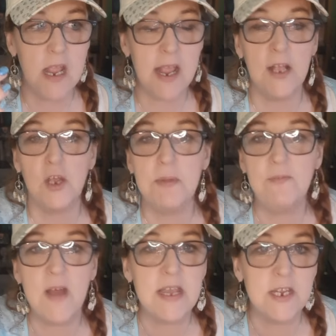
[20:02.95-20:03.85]
it could be
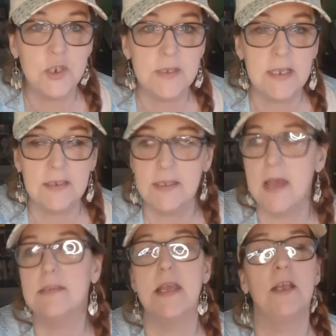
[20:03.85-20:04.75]
financial
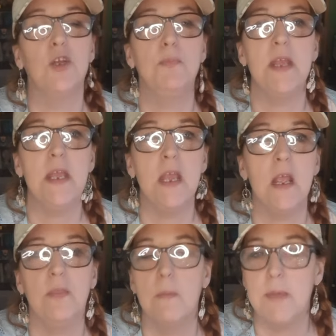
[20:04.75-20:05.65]
success. It could be
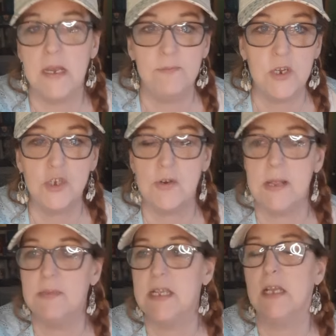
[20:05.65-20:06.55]
the man of your
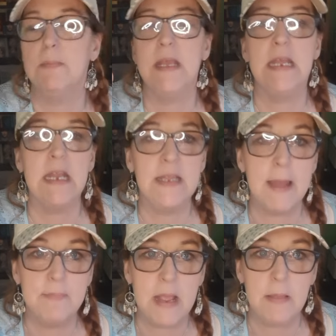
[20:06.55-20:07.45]
dreams. It could be getting
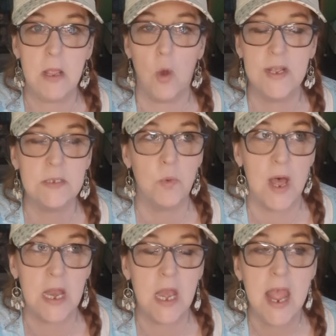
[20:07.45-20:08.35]
that baby you always
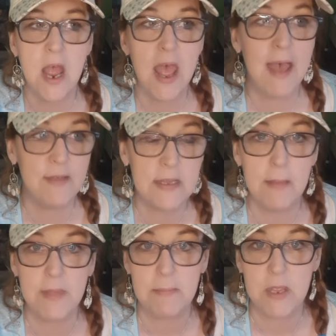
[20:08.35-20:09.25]
wanted, having
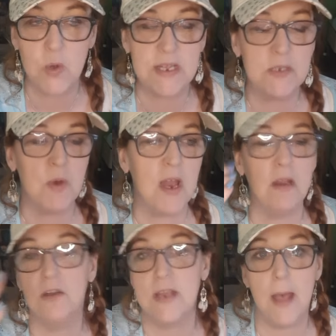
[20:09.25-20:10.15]
that baby you always want,
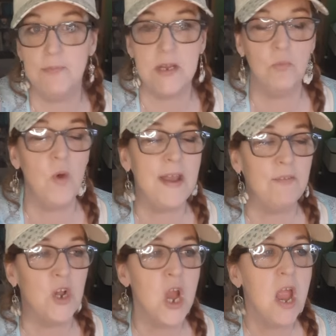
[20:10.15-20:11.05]
or adopting,
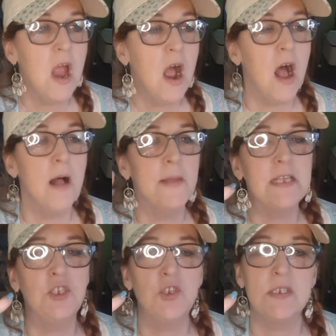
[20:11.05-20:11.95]
whatever. Um,
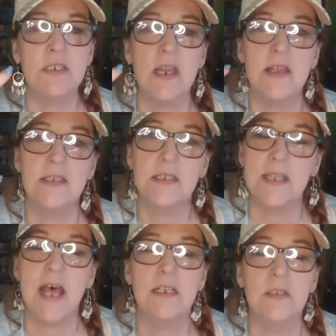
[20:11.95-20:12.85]
it's just
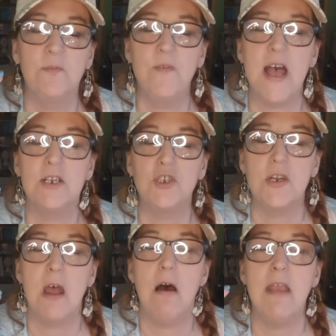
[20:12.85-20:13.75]

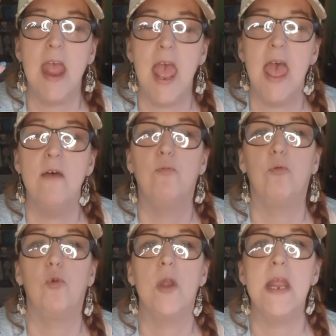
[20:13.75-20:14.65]
satisfaction on
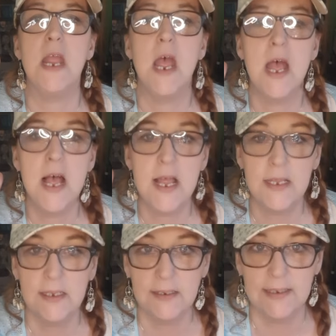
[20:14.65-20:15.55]
every
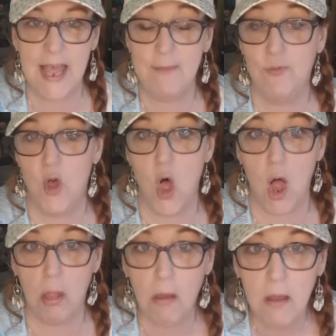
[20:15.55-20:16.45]

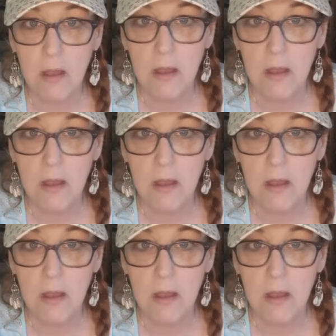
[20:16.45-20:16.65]
level.